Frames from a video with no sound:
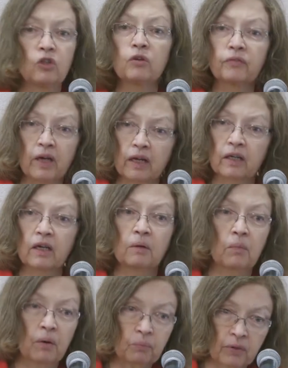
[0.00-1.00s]
you've got to
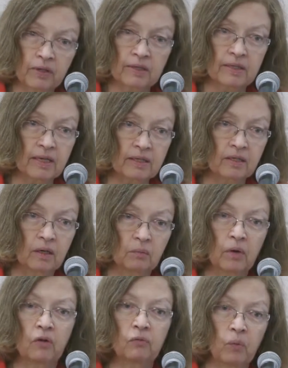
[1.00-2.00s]
come up with a
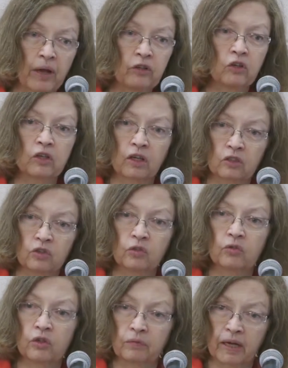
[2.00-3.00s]
system of when you're going to
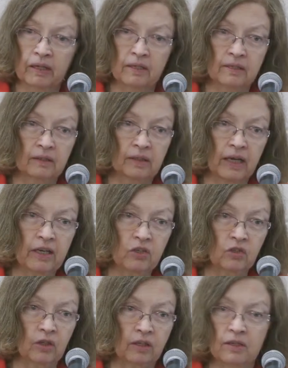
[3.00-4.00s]
do your reconciliation,